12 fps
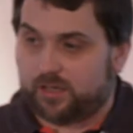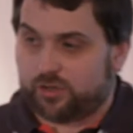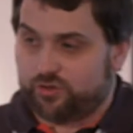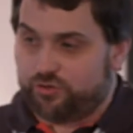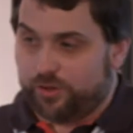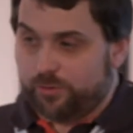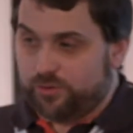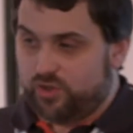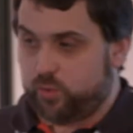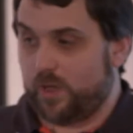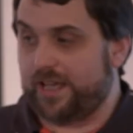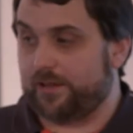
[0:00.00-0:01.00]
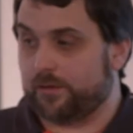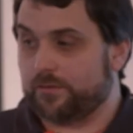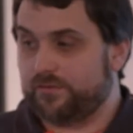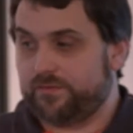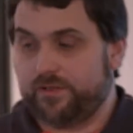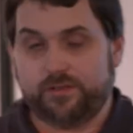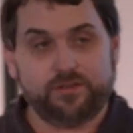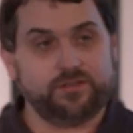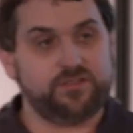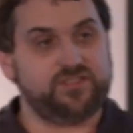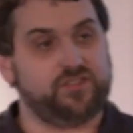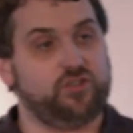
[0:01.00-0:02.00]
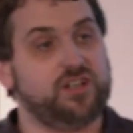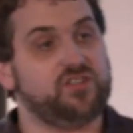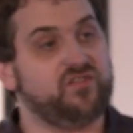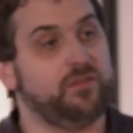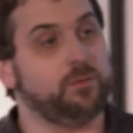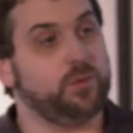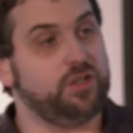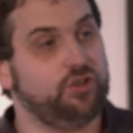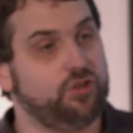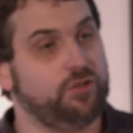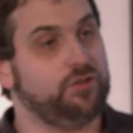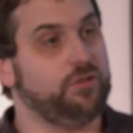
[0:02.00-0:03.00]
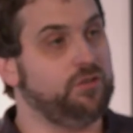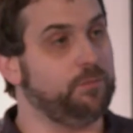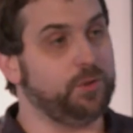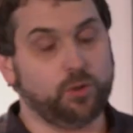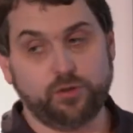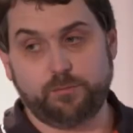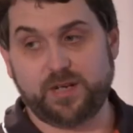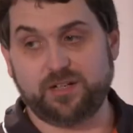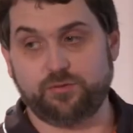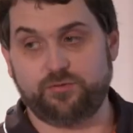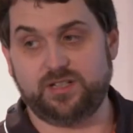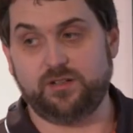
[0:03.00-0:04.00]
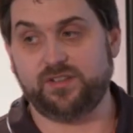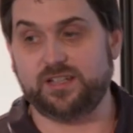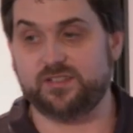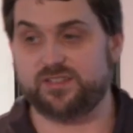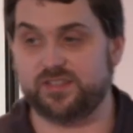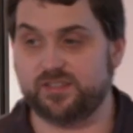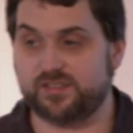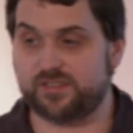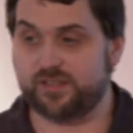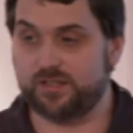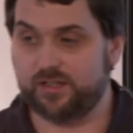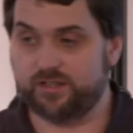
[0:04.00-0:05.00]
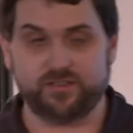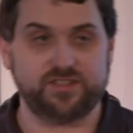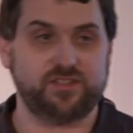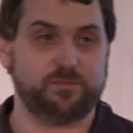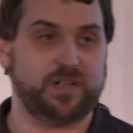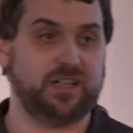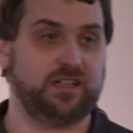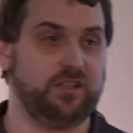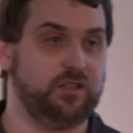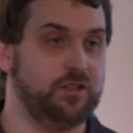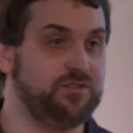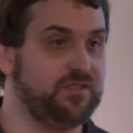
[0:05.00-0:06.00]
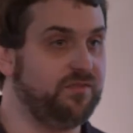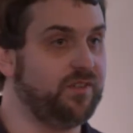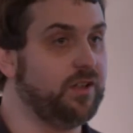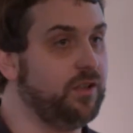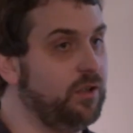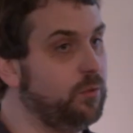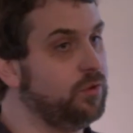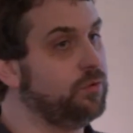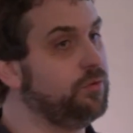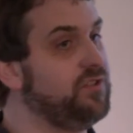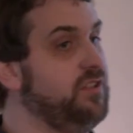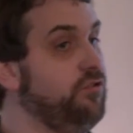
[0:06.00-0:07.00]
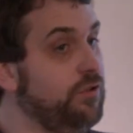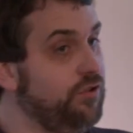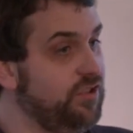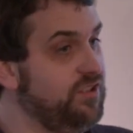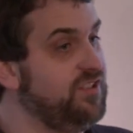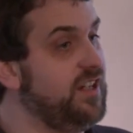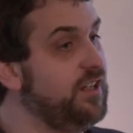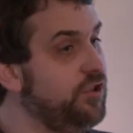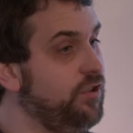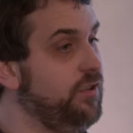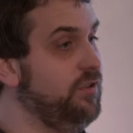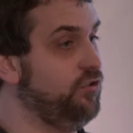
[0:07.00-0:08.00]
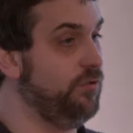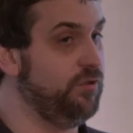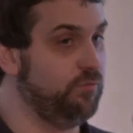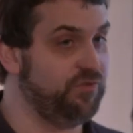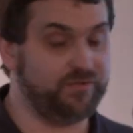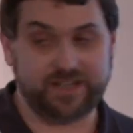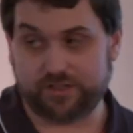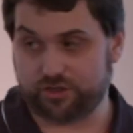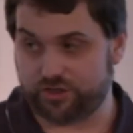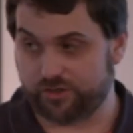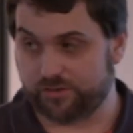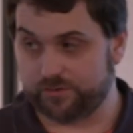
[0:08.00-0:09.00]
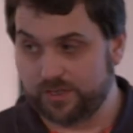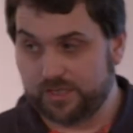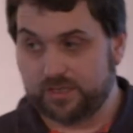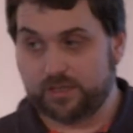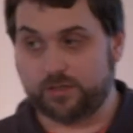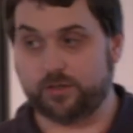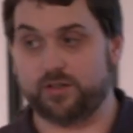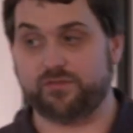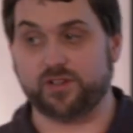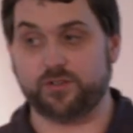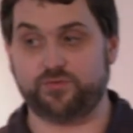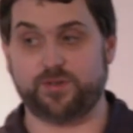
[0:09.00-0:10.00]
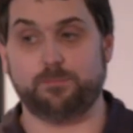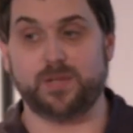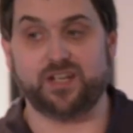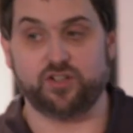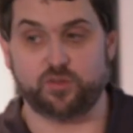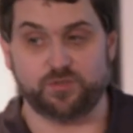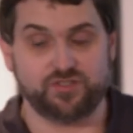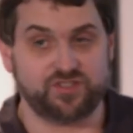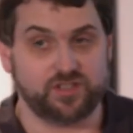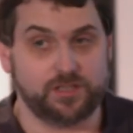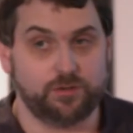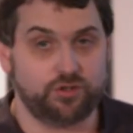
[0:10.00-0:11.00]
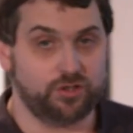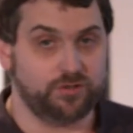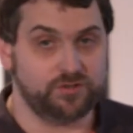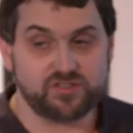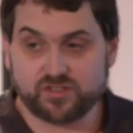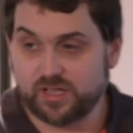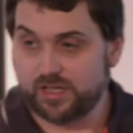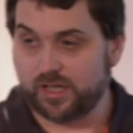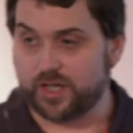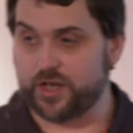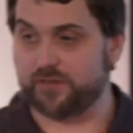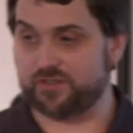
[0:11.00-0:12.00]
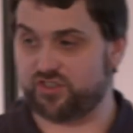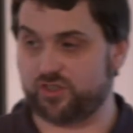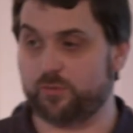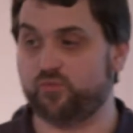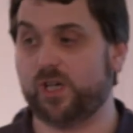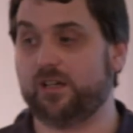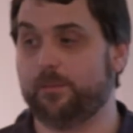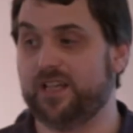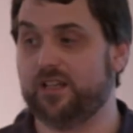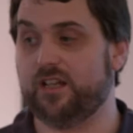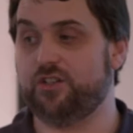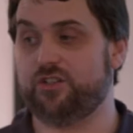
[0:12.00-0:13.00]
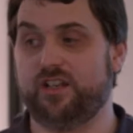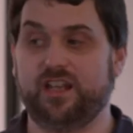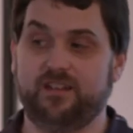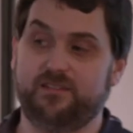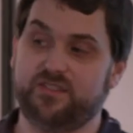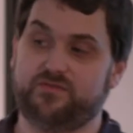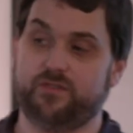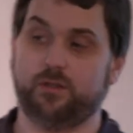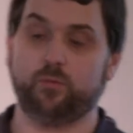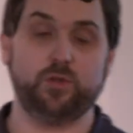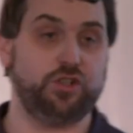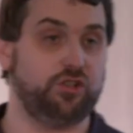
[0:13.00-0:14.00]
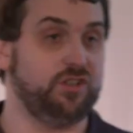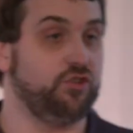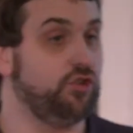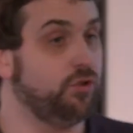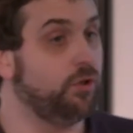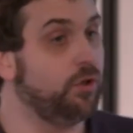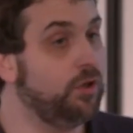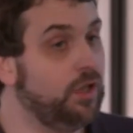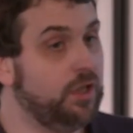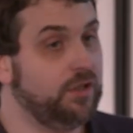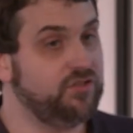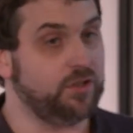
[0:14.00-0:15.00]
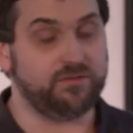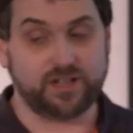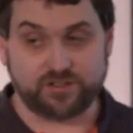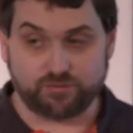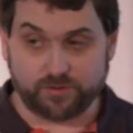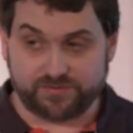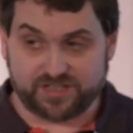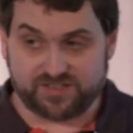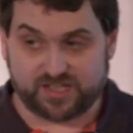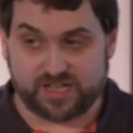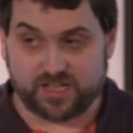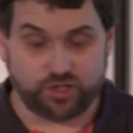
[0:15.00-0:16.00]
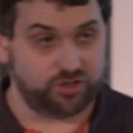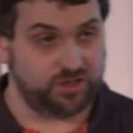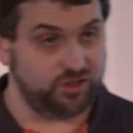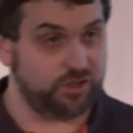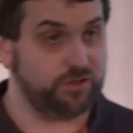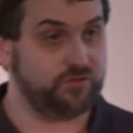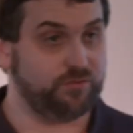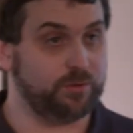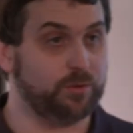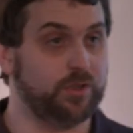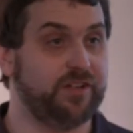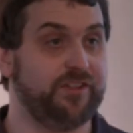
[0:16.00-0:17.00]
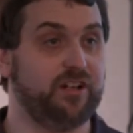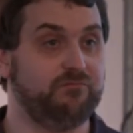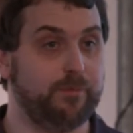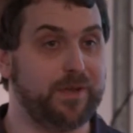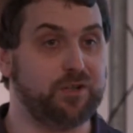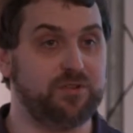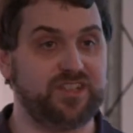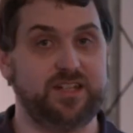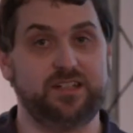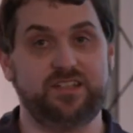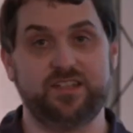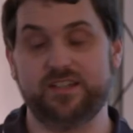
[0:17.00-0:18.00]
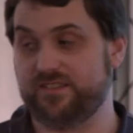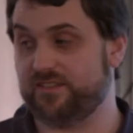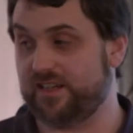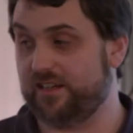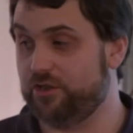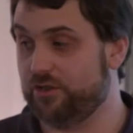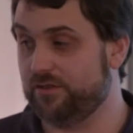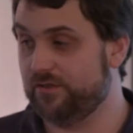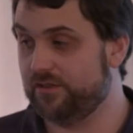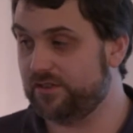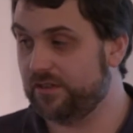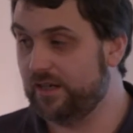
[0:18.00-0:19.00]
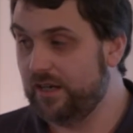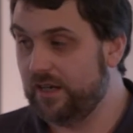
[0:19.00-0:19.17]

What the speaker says: Control 12 suggests that we should deploy boundary defenses. So this is making use of firewalls, intrusion detection, intrusion prevention, unified threat management solutions. Another sub-recommendation there is that we should ensure two-factor authentication is used for all of our remote access sessions.